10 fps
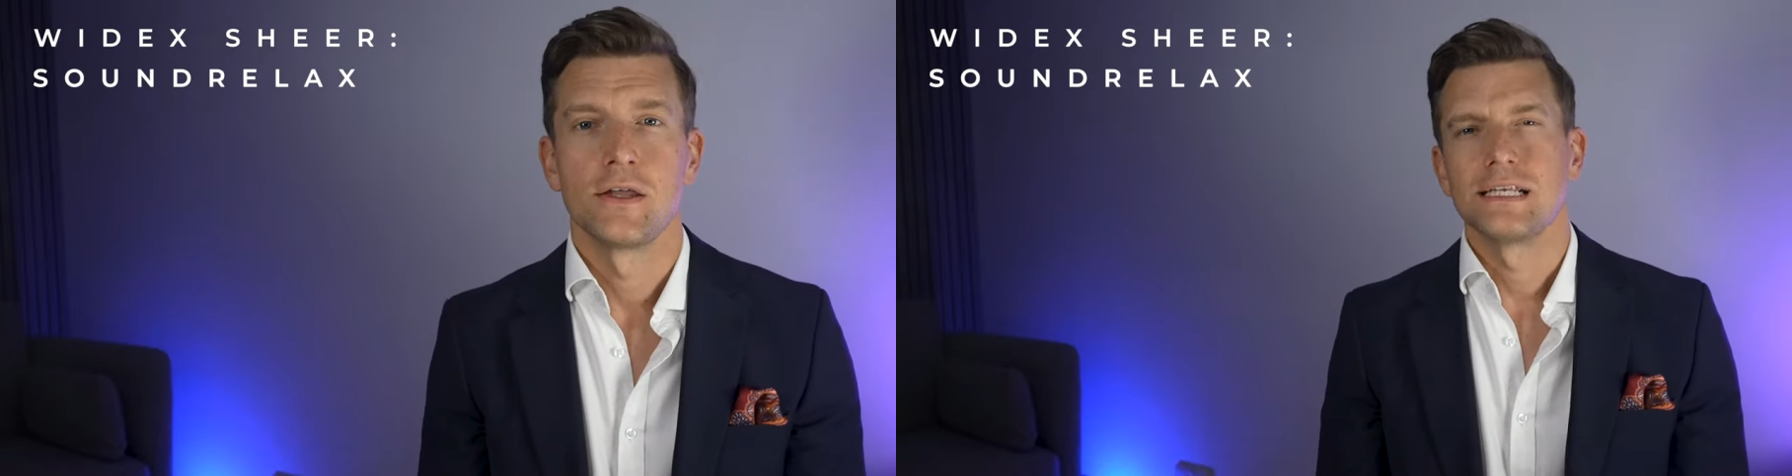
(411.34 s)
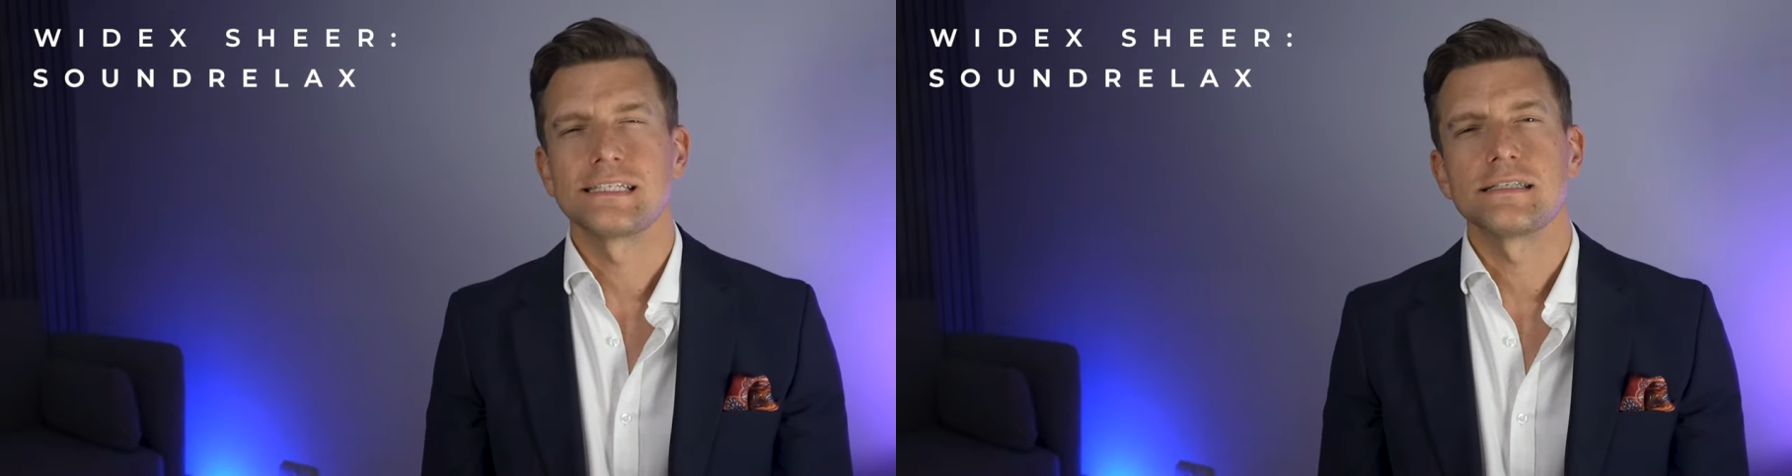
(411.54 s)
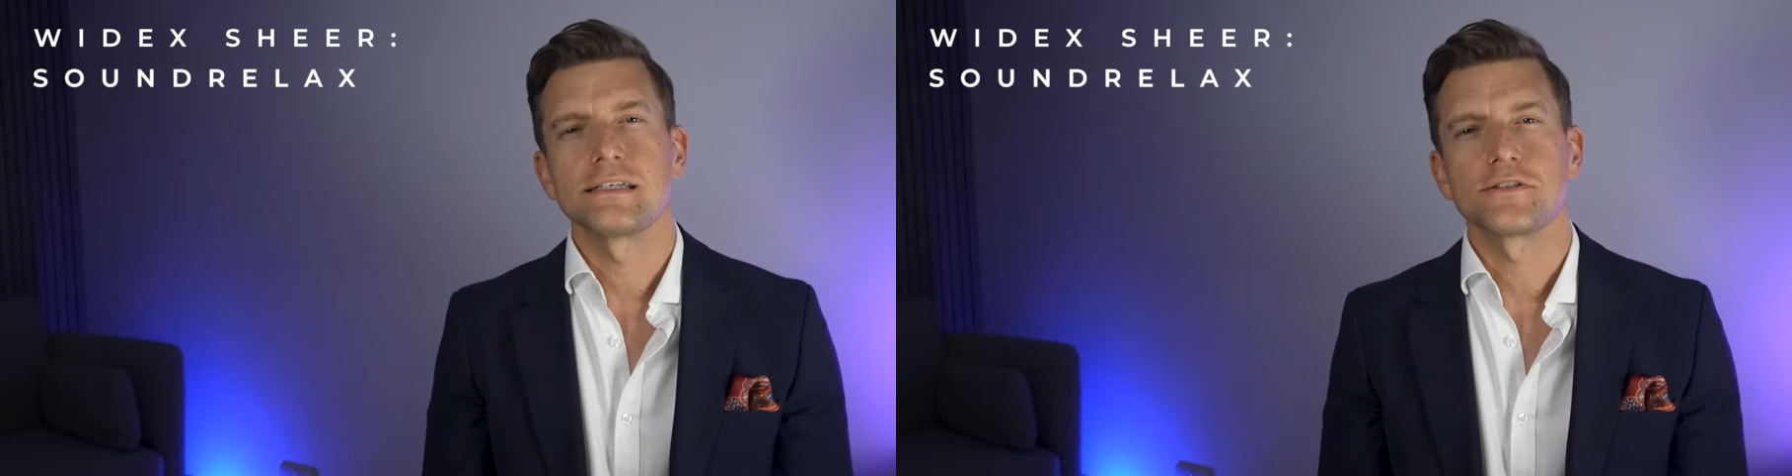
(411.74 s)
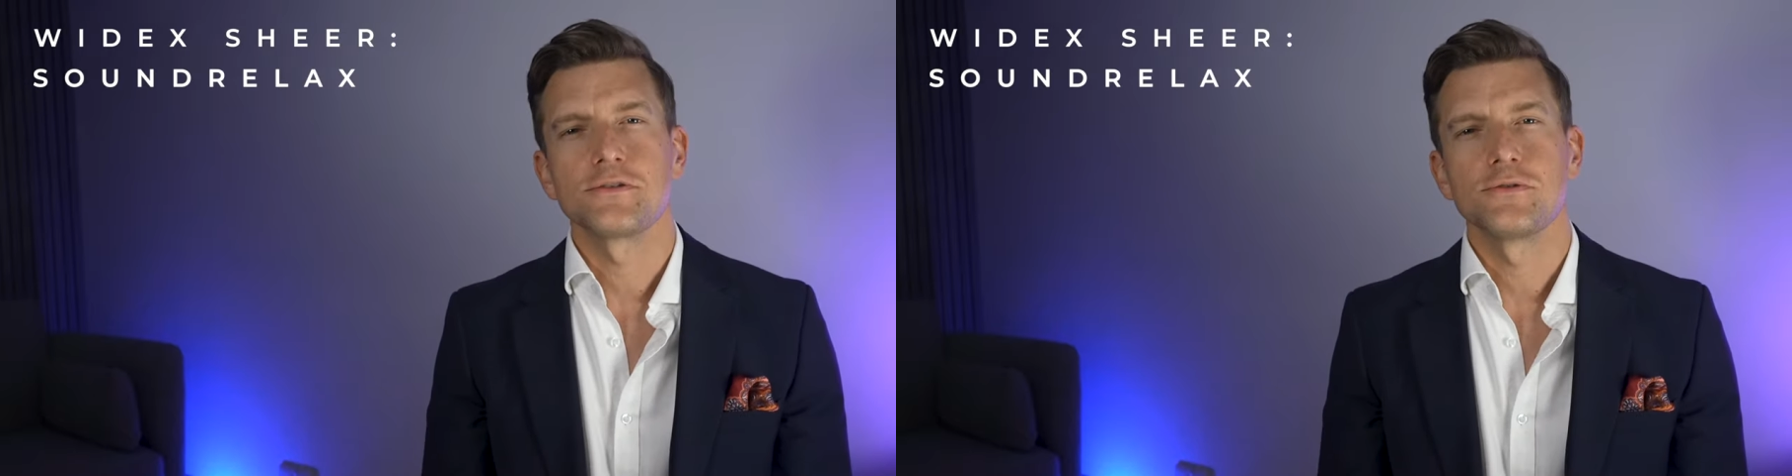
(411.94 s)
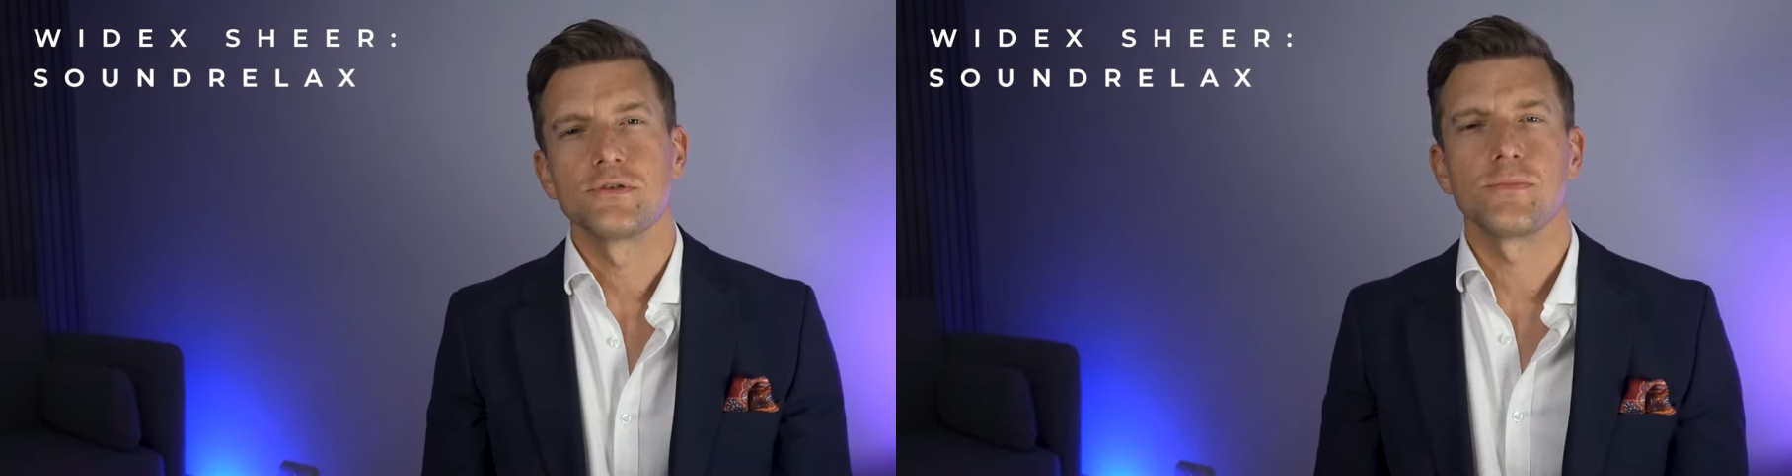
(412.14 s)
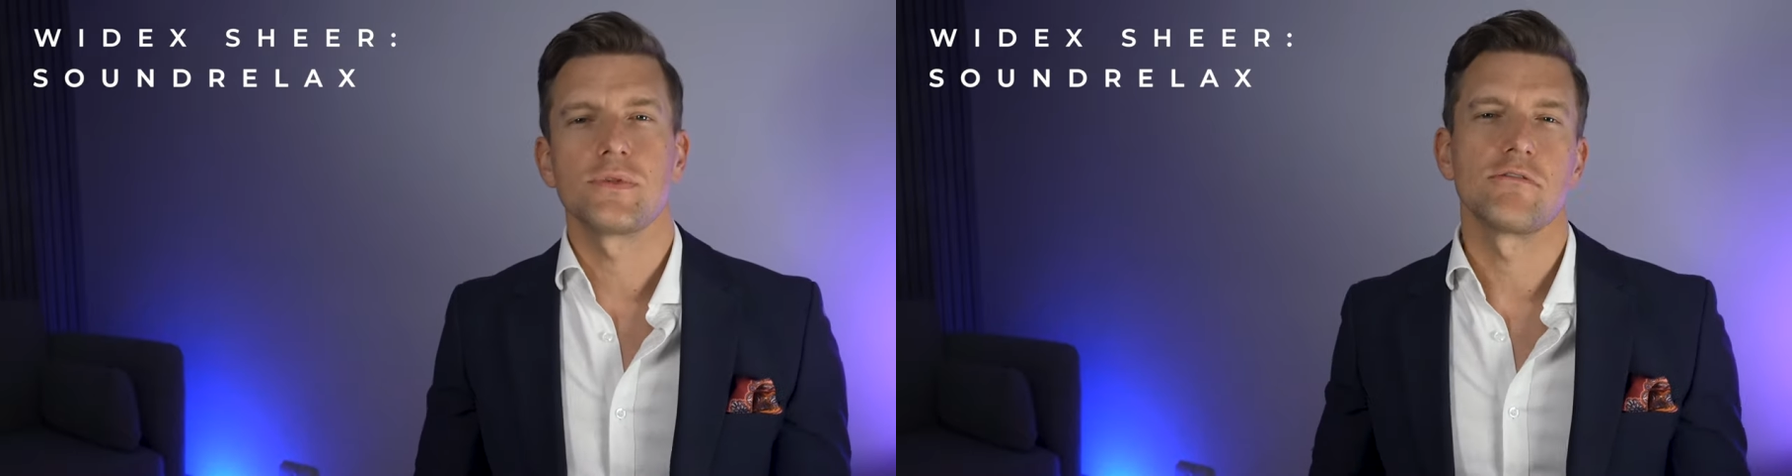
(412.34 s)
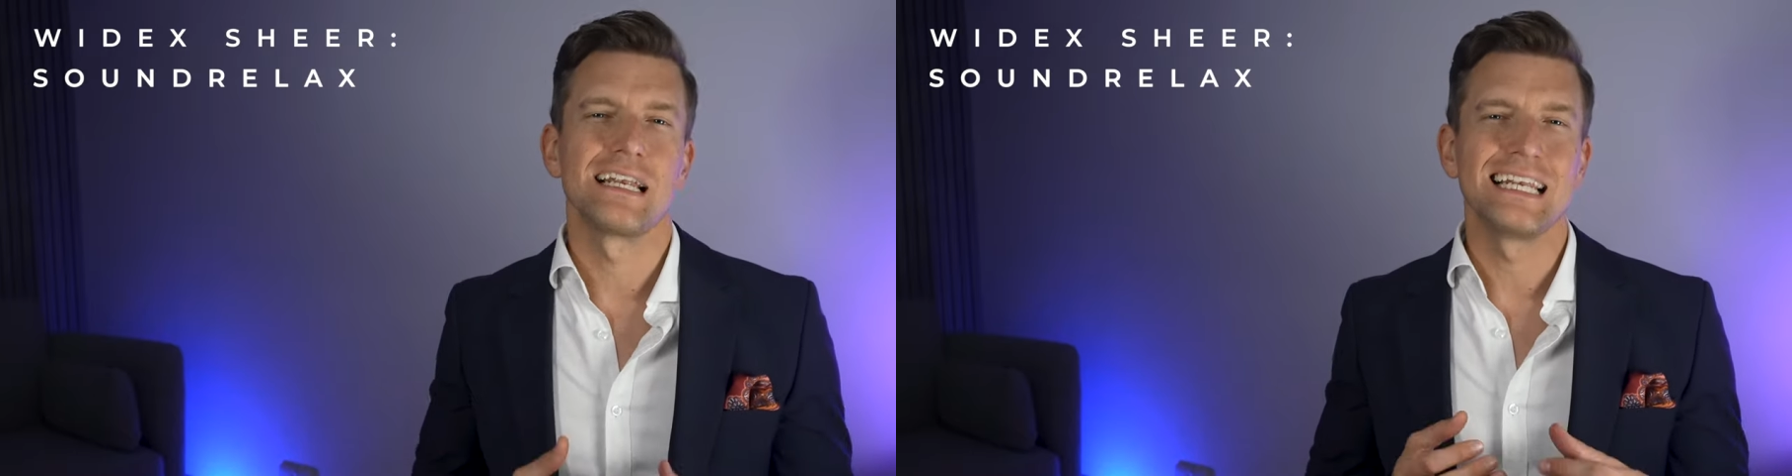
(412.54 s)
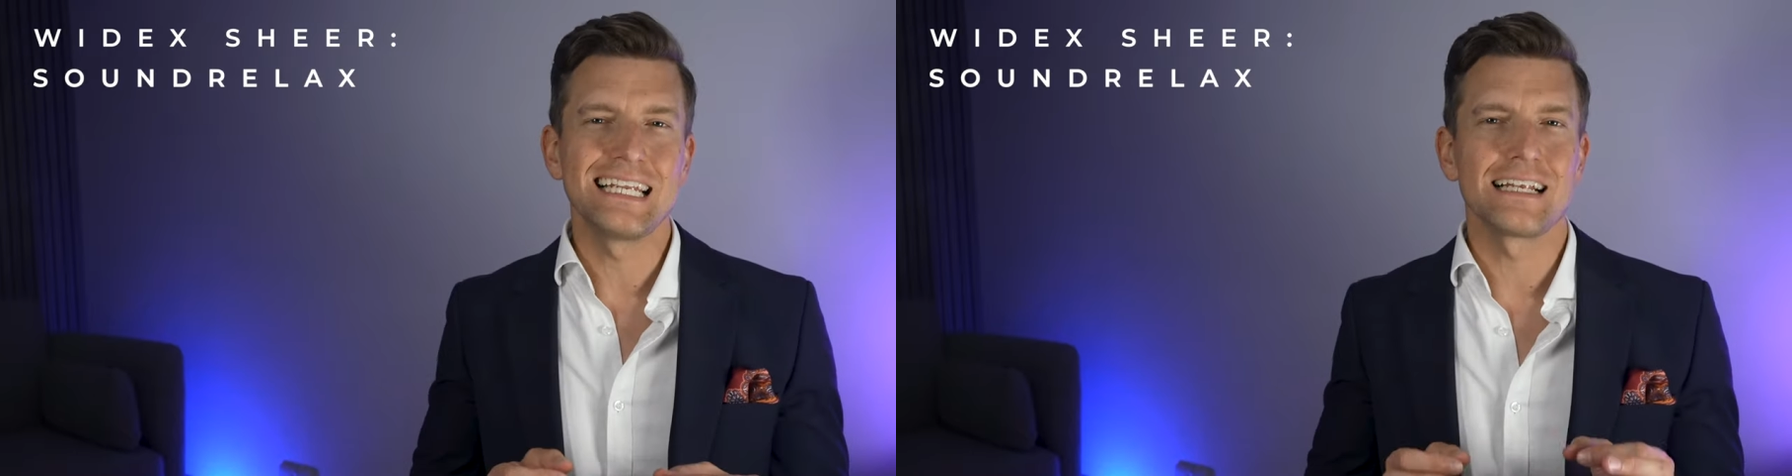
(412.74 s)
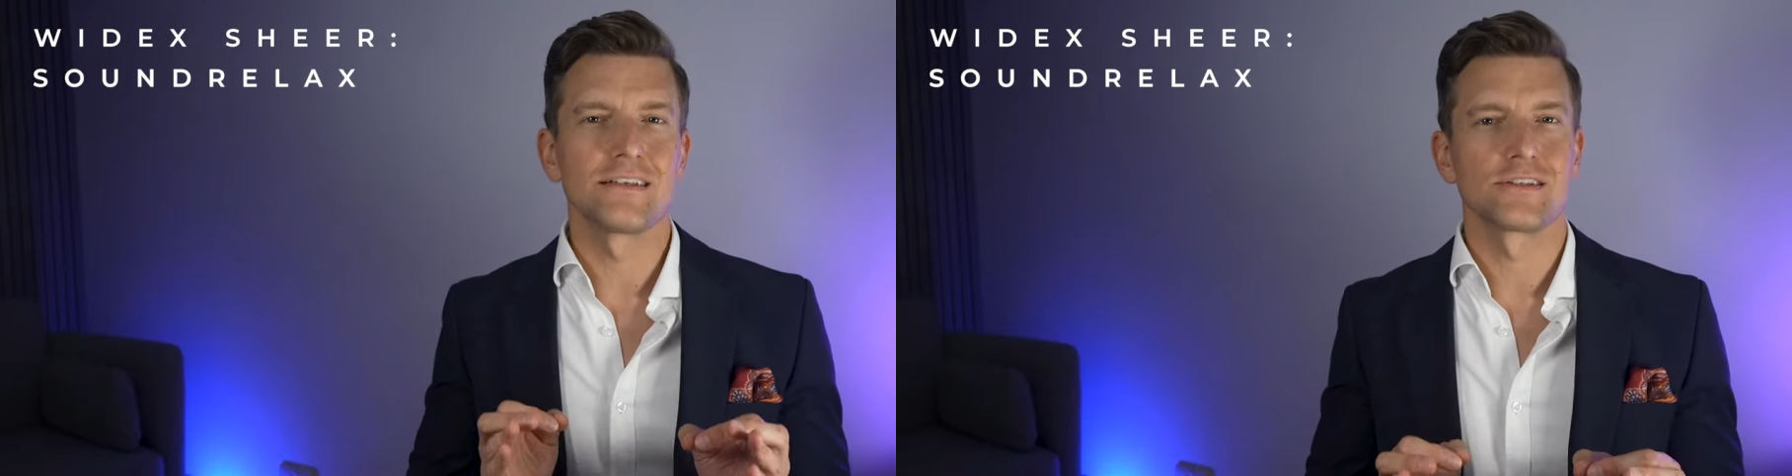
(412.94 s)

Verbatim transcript: Listening to them, they're a little